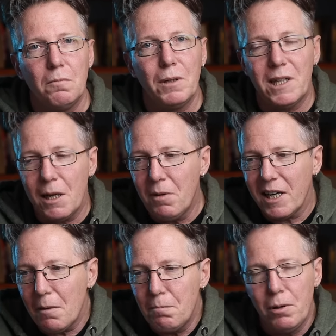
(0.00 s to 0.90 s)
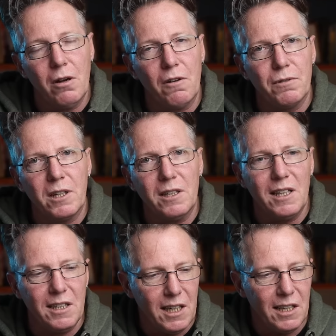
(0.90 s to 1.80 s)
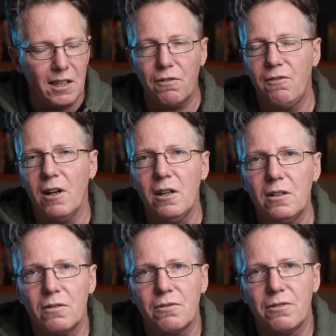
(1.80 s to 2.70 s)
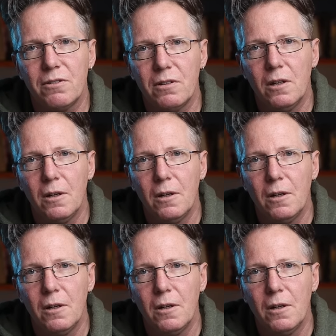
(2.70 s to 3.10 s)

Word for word: but they might get put off because they see this flood of